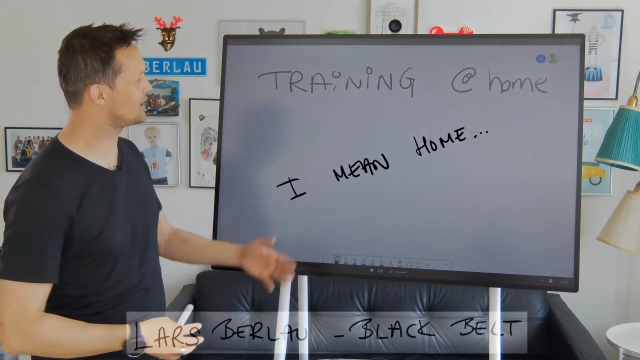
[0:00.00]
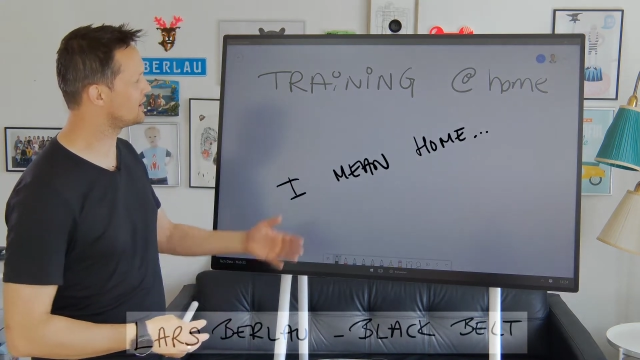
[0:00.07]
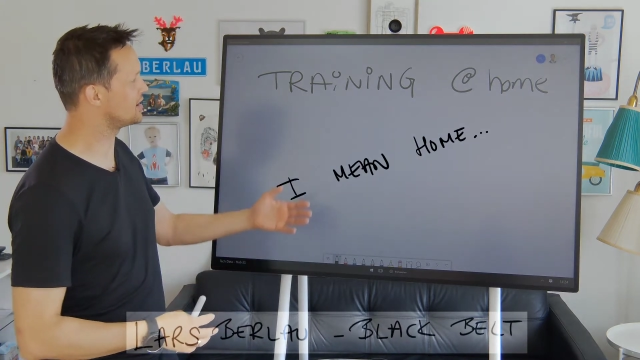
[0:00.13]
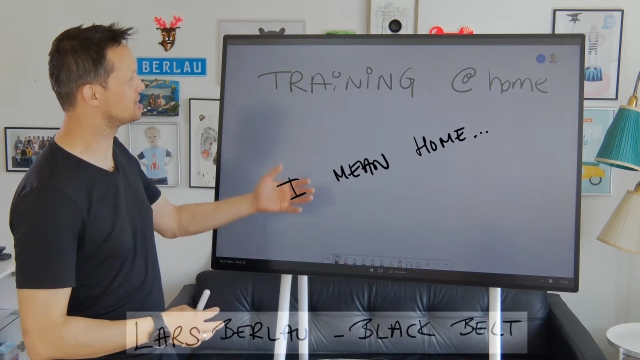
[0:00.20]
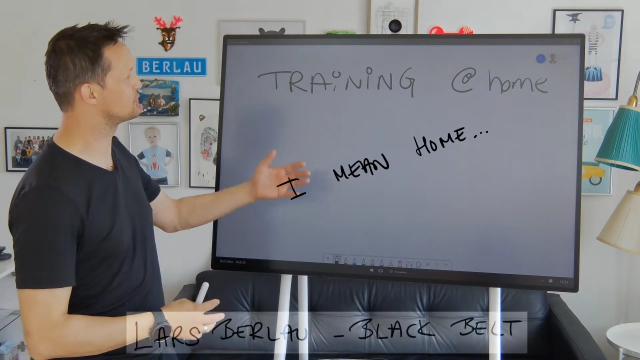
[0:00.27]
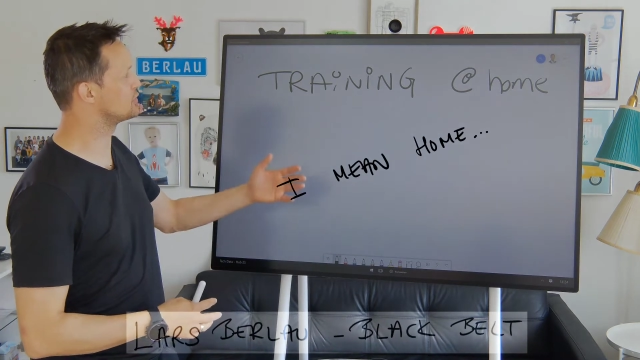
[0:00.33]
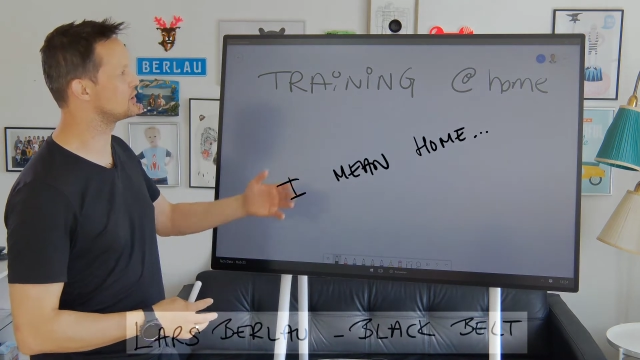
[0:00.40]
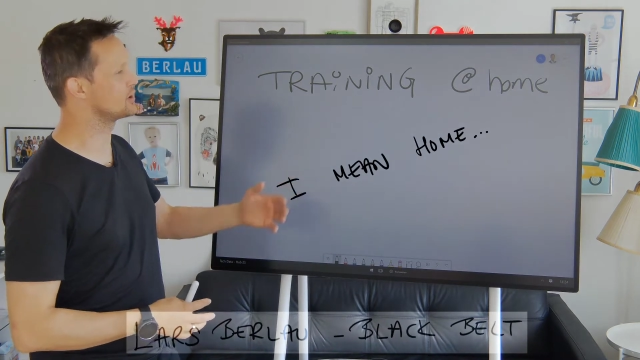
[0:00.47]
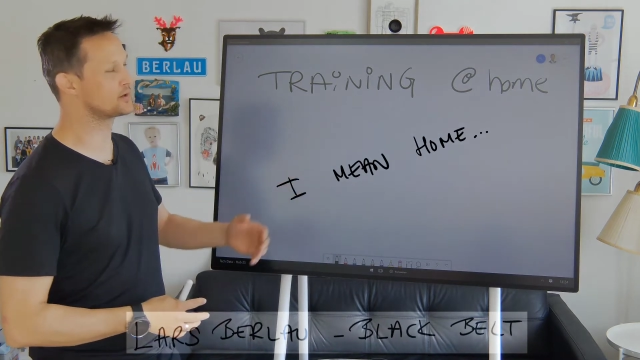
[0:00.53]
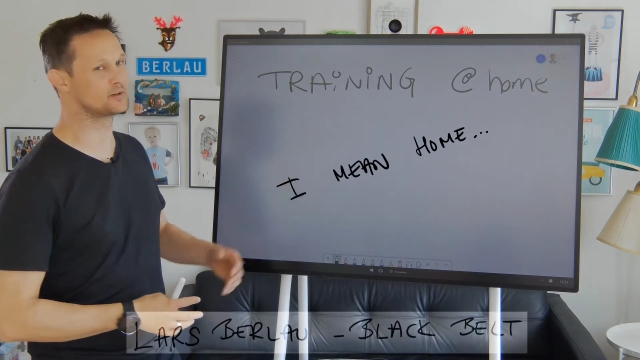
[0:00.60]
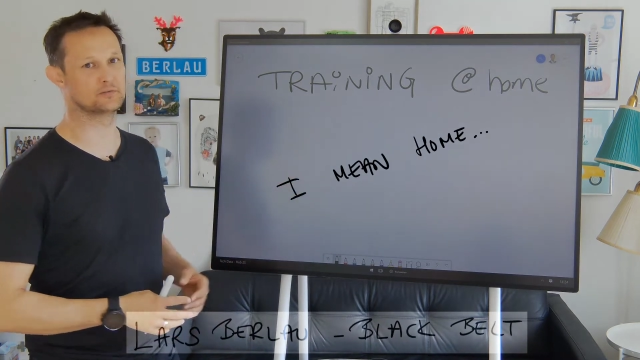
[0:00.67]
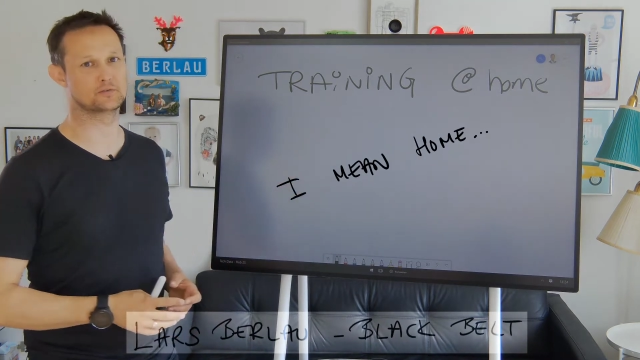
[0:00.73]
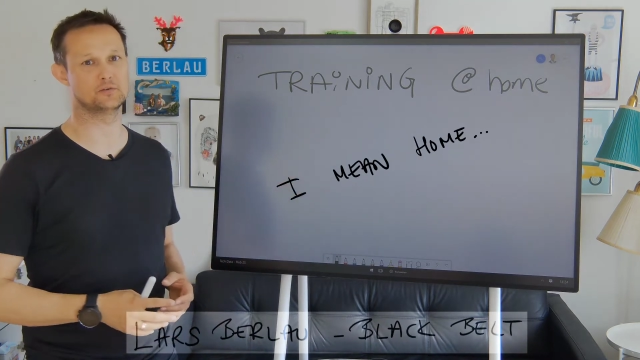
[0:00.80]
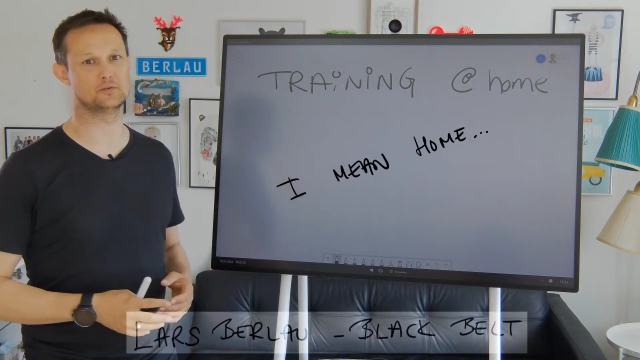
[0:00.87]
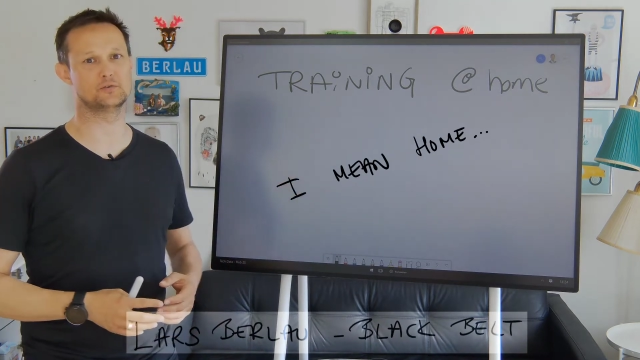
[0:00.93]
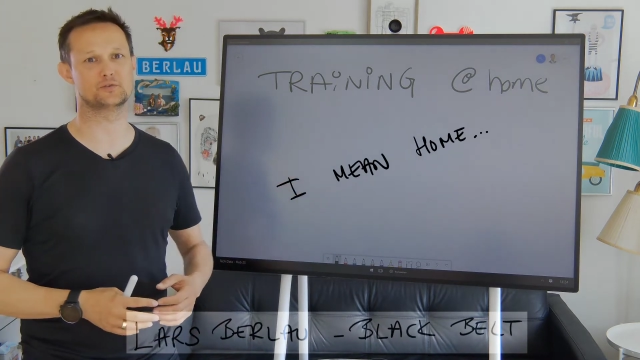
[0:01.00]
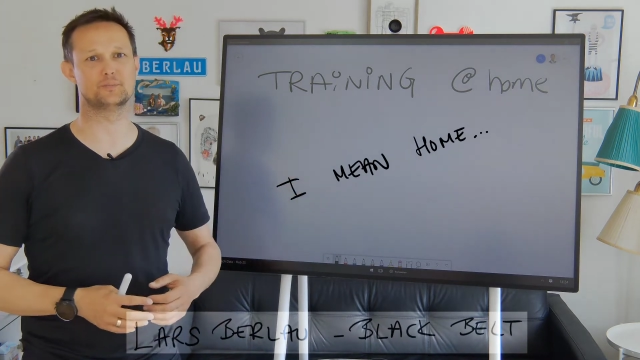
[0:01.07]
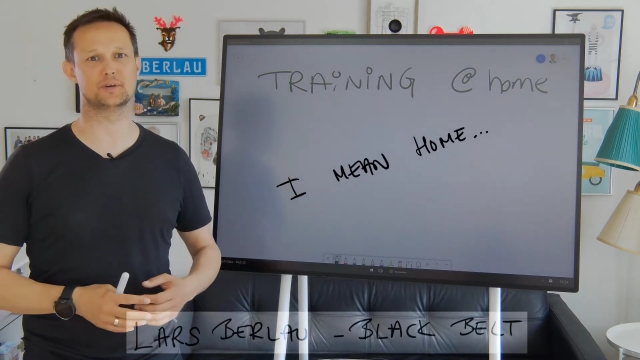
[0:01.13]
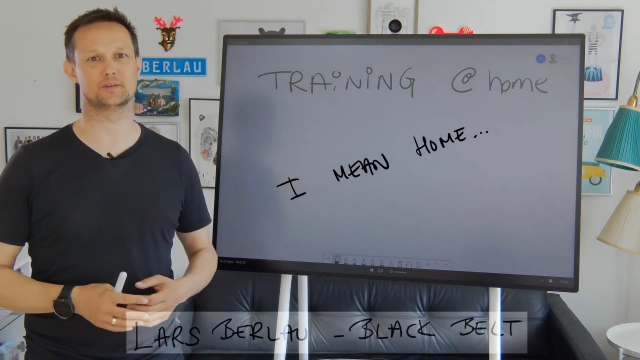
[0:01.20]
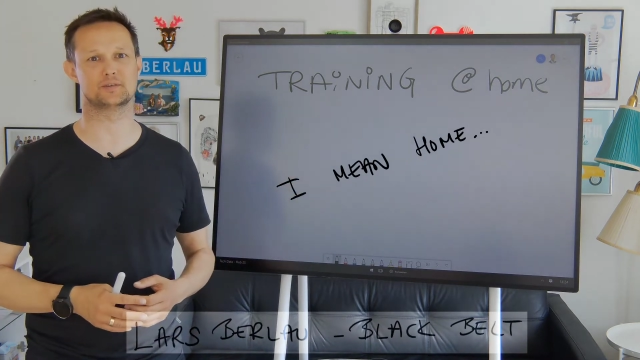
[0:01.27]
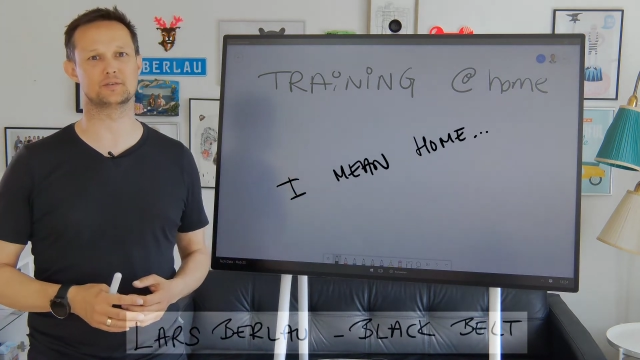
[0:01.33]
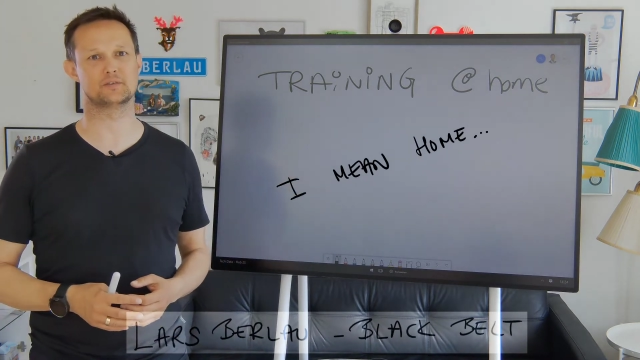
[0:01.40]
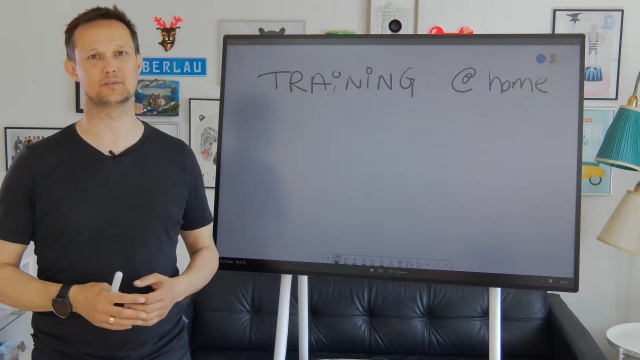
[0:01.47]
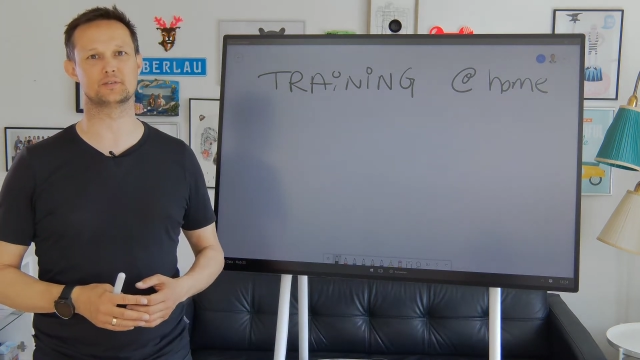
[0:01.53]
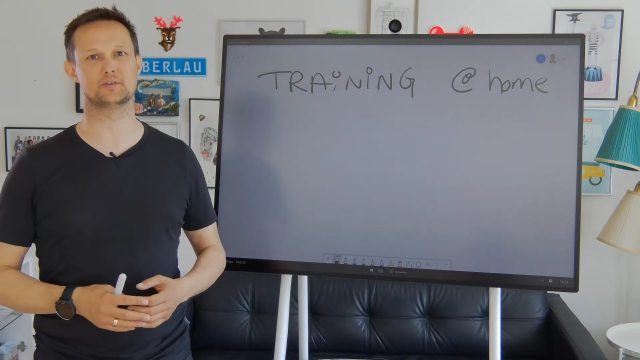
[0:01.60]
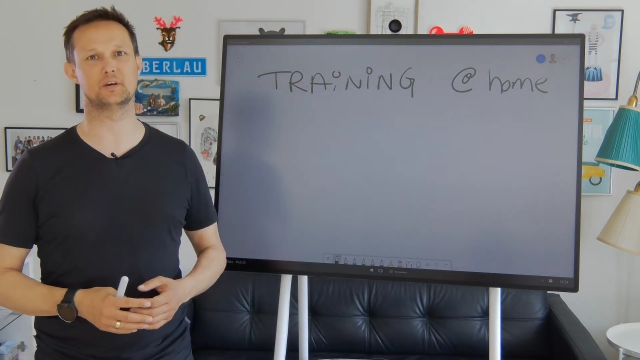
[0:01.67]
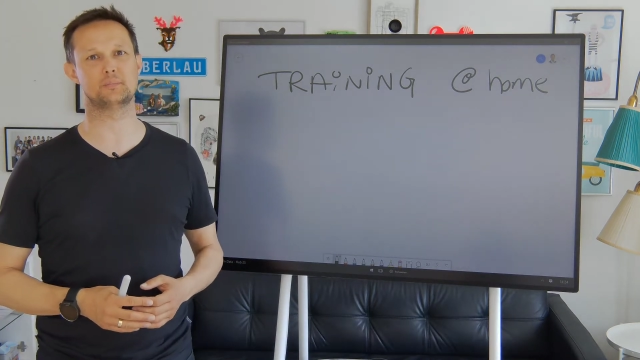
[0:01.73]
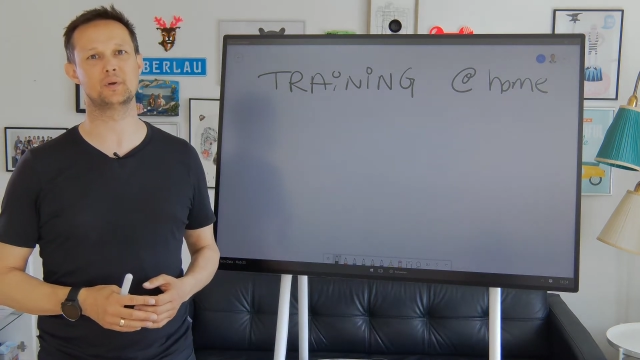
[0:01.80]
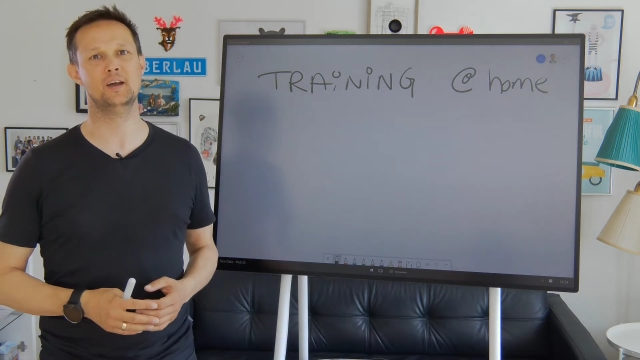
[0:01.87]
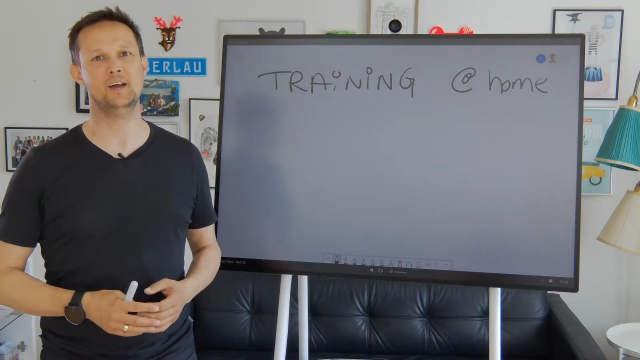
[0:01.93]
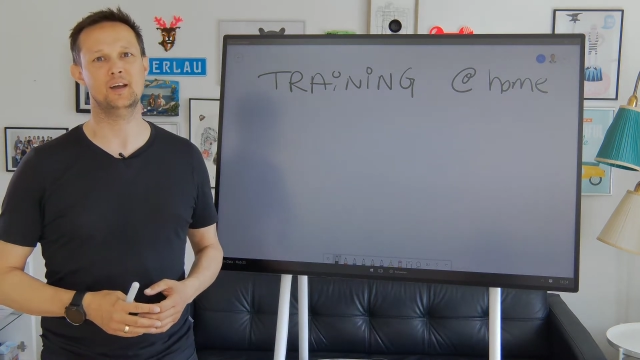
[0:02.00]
I brought, of course, my Surface Hub